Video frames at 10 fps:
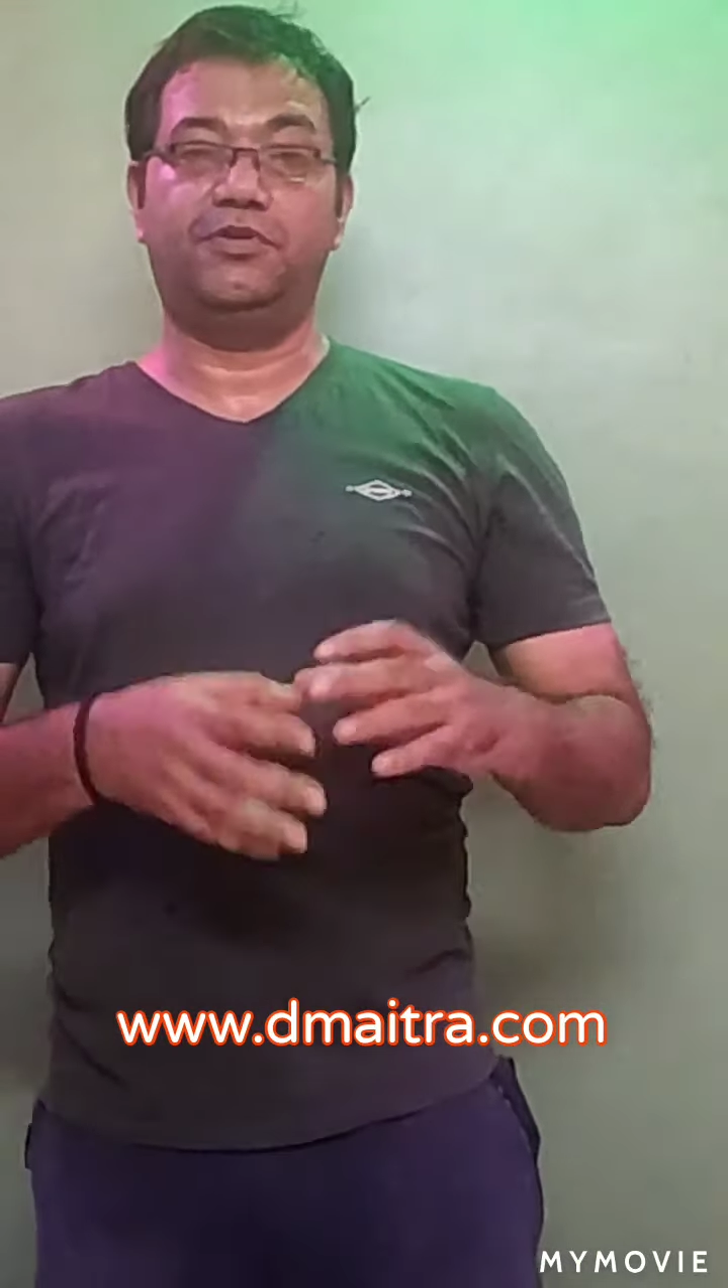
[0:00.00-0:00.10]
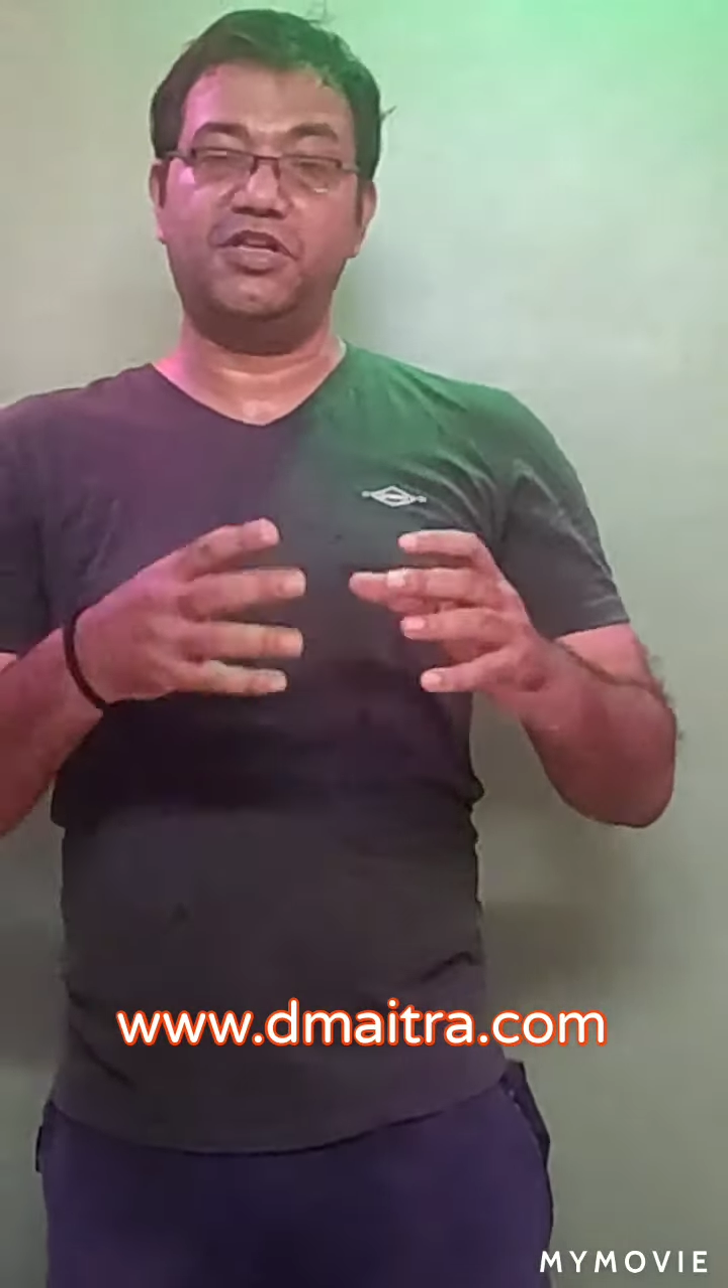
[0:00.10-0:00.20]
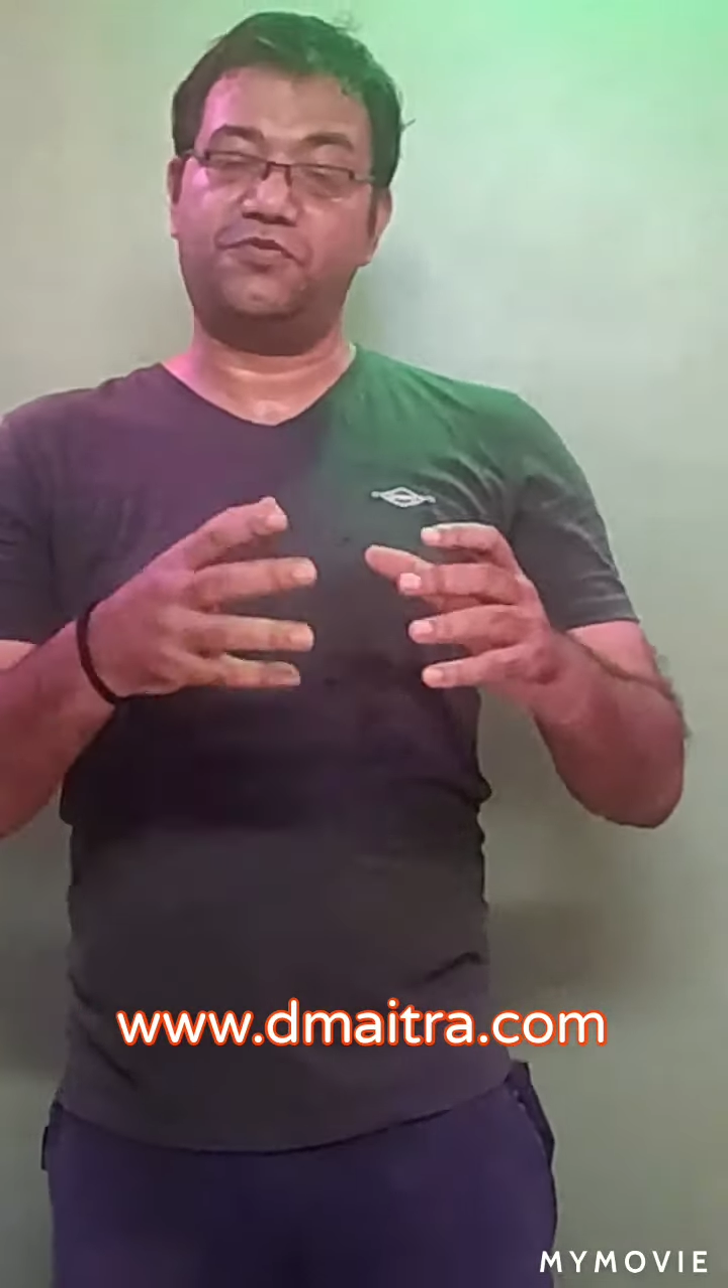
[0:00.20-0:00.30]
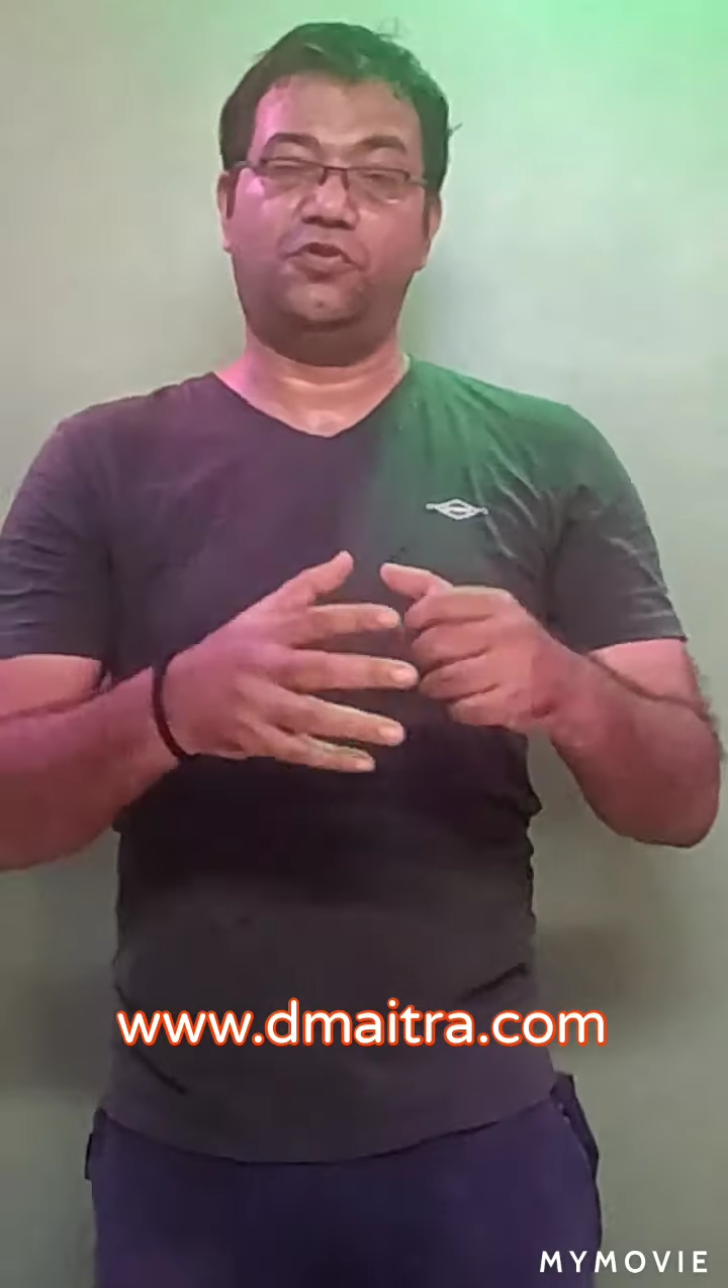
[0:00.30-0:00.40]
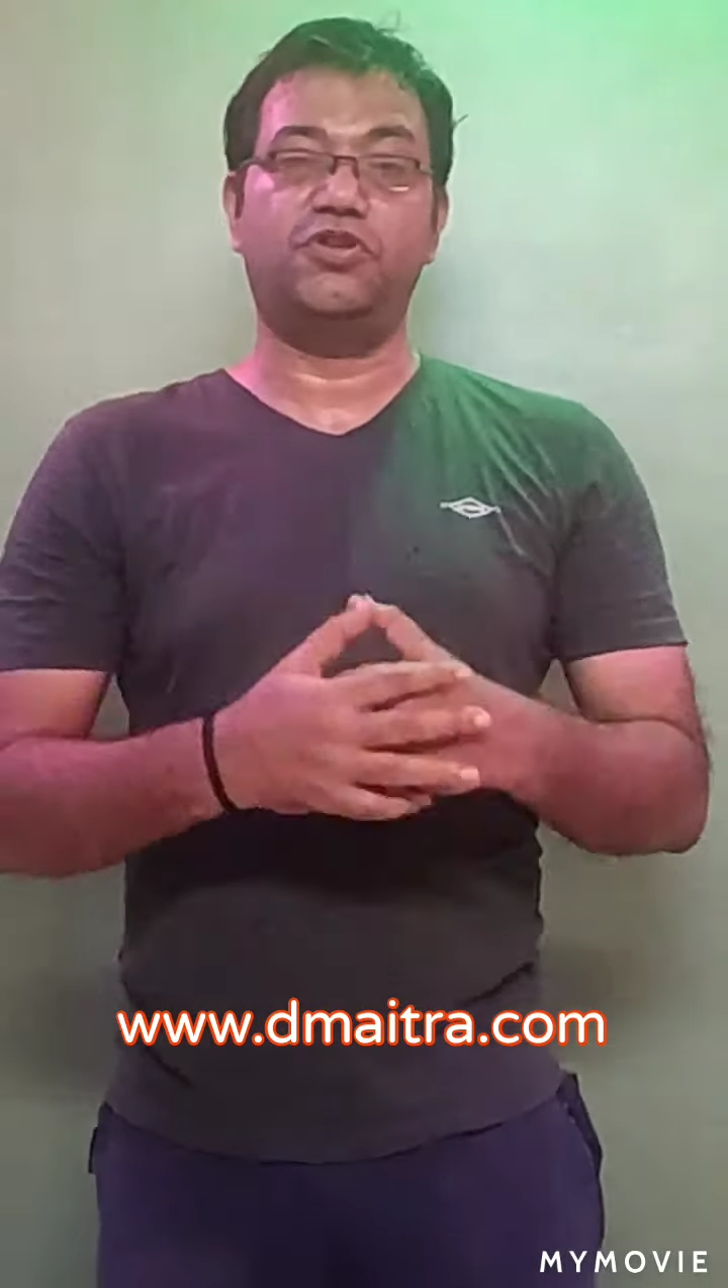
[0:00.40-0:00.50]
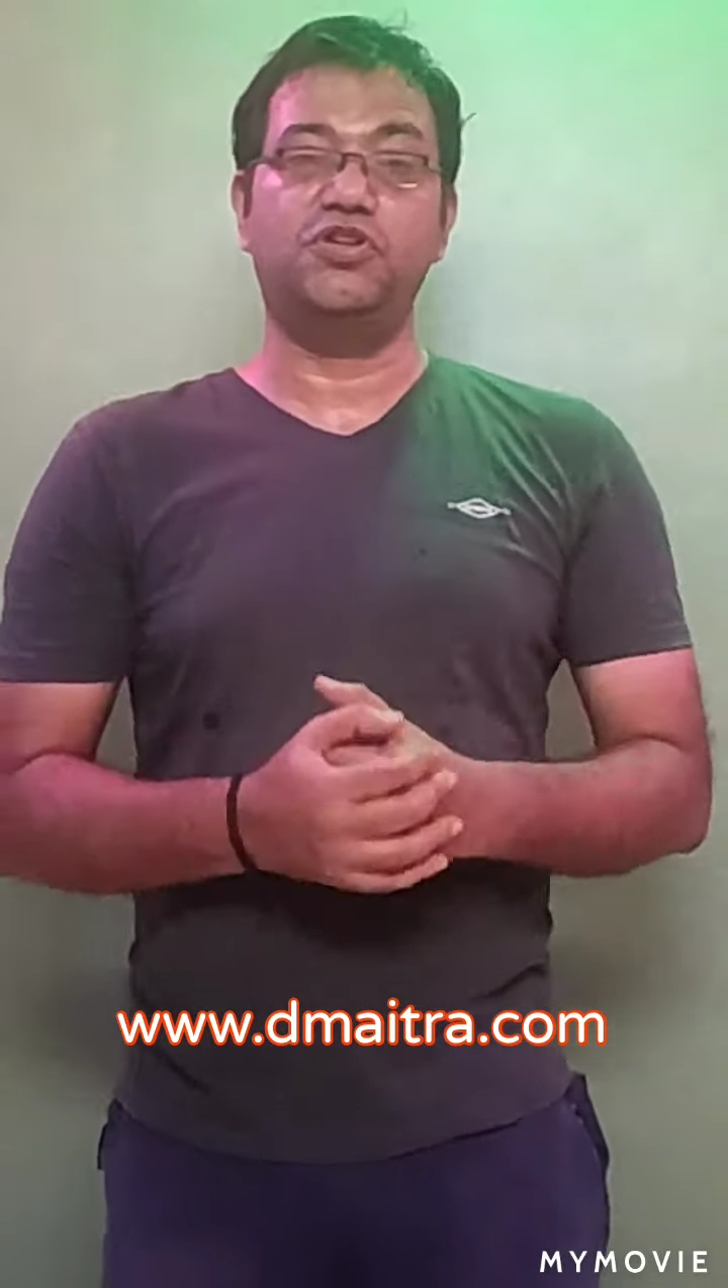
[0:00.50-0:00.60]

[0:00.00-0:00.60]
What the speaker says: this frozen